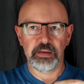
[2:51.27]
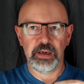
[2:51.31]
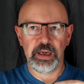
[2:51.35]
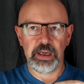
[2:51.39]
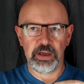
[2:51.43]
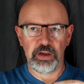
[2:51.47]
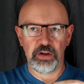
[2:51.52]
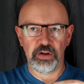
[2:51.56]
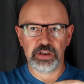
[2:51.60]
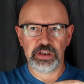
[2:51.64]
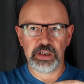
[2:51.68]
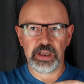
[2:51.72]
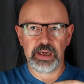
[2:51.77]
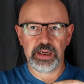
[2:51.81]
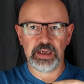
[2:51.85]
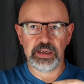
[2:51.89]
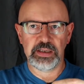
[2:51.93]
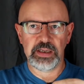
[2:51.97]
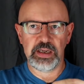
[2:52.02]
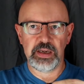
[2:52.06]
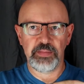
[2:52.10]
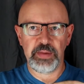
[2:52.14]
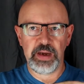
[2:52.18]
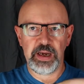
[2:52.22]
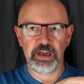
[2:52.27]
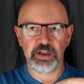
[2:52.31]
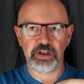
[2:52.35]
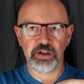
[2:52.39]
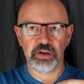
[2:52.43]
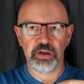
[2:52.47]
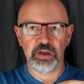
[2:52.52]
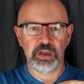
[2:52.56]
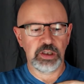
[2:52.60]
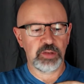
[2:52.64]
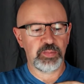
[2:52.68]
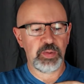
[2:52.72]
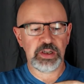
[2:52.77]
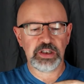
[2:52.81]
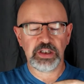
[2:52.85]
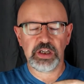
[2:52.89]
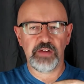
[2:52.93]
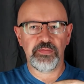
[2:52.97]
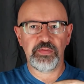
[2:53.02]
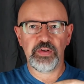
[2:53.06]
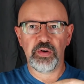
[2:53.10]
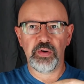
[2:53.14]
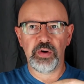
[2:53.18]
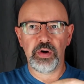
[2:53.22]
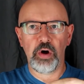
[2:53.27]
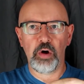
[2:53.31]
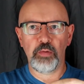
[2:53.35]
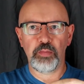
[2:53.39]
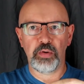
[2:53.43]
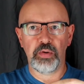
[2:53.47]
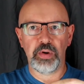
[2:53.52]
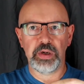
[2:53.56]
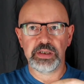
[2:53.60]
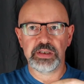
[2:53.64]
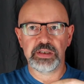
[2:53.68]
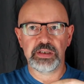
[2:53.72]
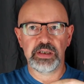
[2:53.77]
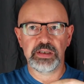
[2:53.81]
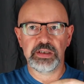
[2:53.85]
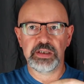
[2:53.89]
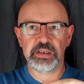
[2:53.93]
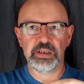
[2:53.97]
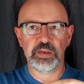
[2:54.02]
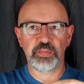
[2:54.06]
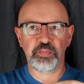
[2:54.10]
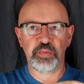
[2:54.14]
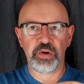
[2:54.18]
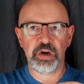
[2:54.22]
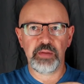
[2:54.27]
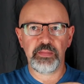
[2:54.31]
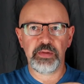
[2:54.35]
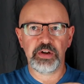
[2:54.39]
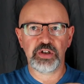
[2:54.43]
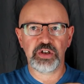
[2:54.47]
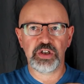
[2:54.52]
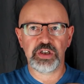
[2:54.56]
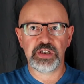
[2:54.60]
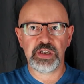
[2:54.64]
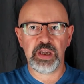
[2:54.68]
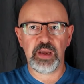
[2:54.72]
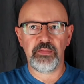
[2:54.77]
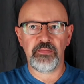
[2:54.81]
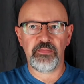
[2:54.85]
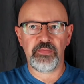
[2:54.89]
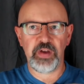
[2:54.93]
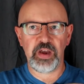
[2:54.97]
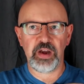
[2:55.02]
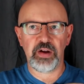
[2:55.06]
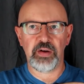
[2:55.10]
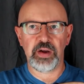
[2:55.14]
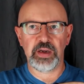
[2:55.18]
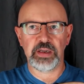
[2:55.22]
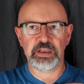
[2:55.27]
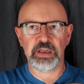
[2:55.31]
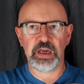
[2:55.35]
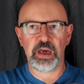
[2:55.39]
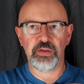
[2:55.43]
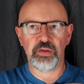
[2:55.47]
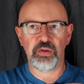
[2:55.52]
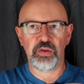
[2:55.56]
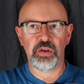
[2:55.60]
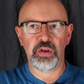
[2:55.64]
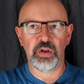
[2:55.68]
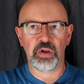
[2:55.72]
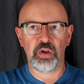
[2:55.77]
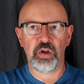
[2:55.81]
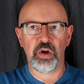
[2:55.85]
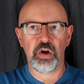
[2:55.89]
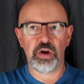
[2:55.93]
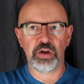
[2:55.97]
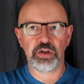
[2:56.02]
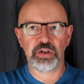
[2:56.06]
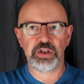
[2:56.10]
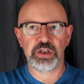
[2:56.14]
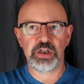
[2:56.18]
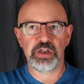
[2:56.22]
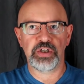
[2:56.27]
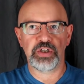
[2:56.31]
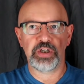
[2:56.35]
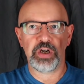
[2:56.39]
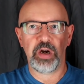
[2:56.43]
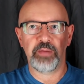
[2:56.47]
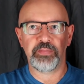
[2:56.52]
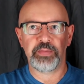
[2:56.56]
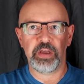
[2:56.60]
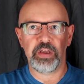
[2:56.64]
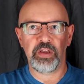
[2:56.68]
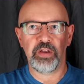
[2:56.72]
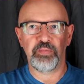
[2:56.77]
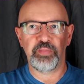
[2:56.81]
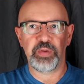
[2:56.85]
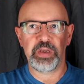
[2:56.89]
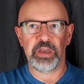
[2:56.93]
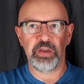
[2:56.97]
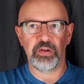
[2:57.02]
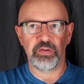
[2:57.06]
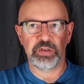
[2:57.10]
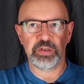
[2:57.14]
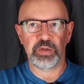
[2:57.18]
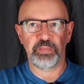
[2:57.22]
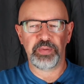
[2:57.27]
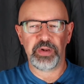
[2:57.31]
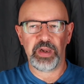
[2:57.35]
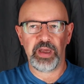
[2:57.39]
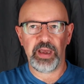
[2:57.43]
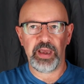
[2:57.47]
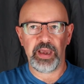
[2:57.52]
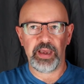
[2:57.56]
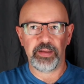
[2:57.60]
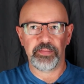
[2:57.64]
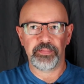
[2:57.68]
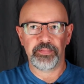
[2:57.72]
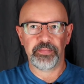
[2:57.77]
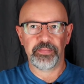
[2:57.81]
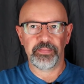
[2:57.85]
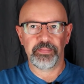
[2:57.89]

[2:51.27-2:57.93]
It looks like D major, especially if you're an oboist. This is pretty much the same fingerings other than the long C sharp that you'd be used to playing.